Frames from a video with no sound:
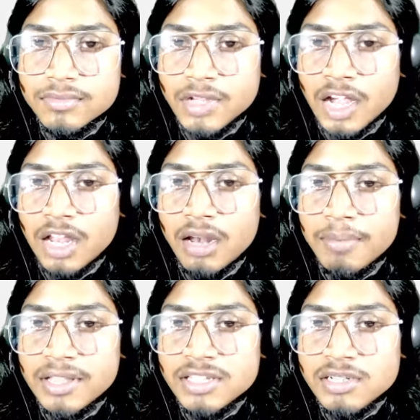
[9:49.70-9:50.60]
I'll
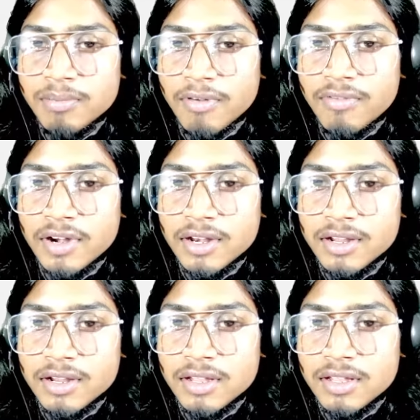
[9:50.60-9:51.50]
make the jump of 1
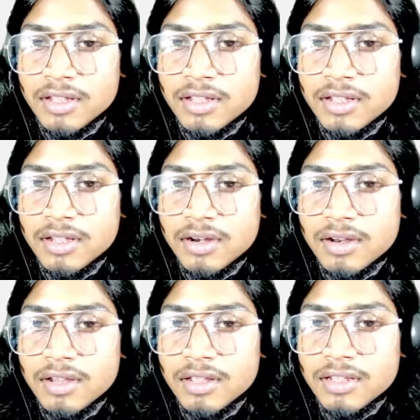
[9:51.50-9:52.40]

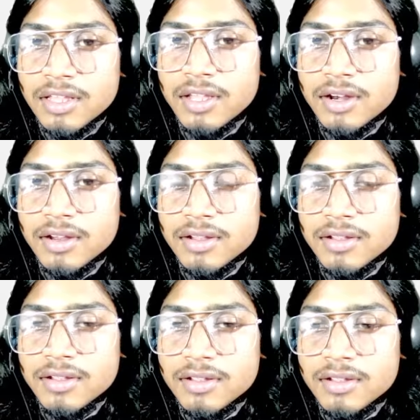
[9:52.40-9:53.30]
here.
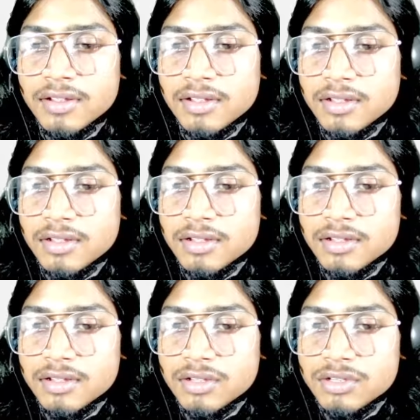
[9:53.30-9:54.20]

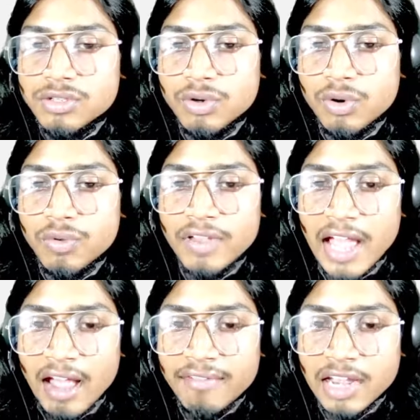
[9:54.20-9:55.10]
So we
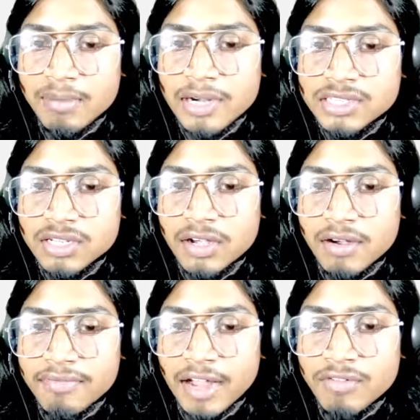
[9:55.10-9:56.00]
have elements
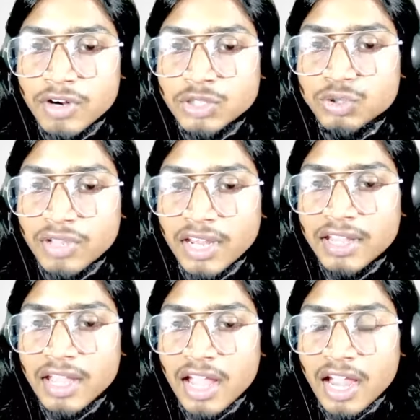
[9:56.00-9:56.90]
5 1 2 3,
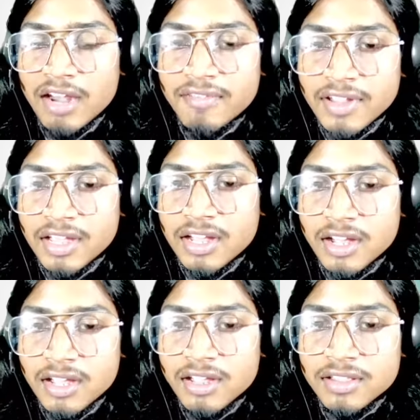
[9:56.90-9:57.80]
and we
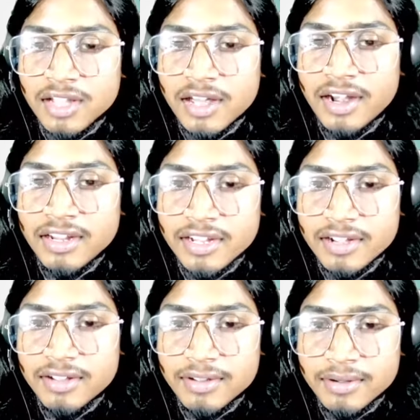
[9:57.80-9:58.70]
the current
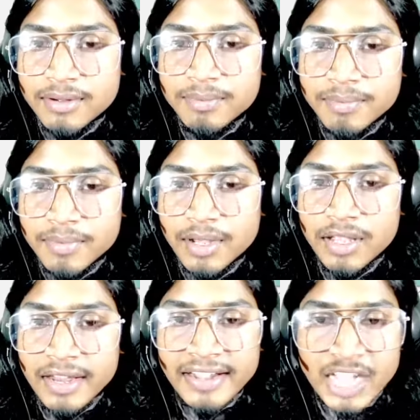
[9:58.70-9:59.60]

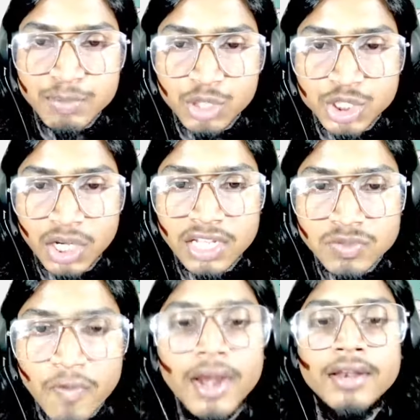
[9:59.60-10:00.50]
index position is
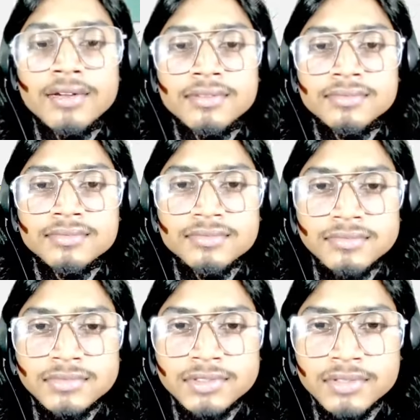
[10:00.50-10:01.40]
1,
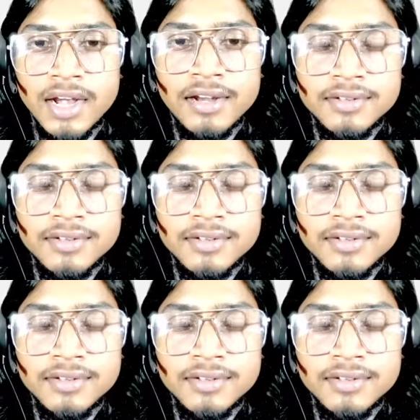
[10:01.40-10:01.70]
right?